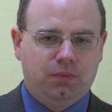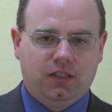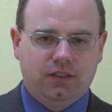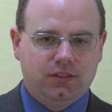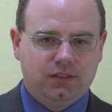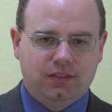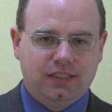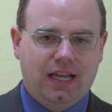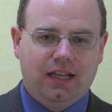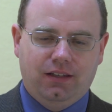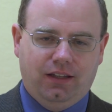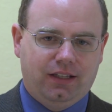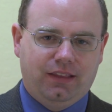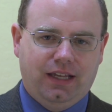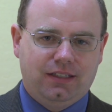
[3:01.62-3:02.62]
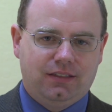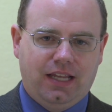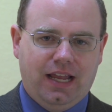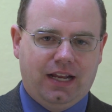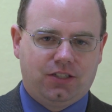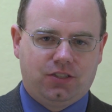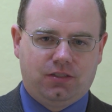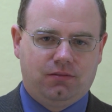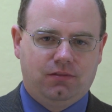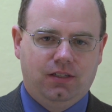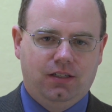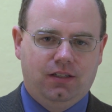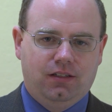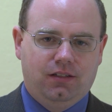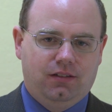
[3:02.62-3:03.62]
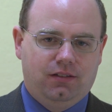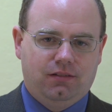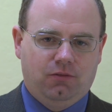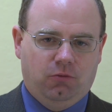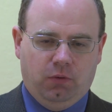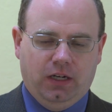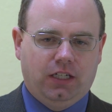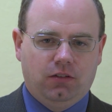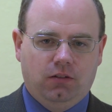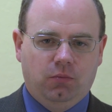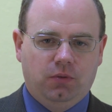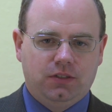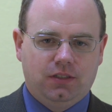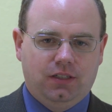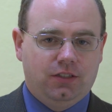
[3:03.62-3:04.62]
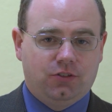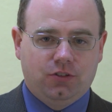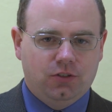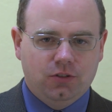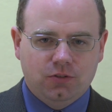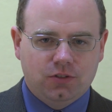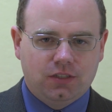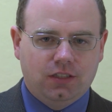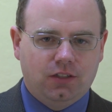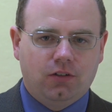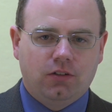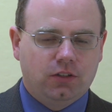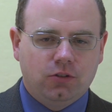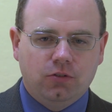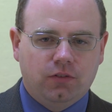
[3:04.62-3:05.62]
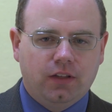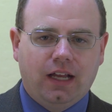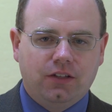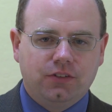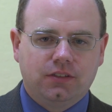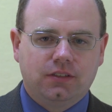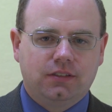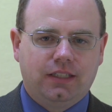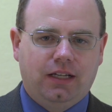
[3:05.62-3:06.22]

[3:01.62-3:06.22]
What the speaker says: because it's not like that tax wrinkle was introduced in the early 2000s.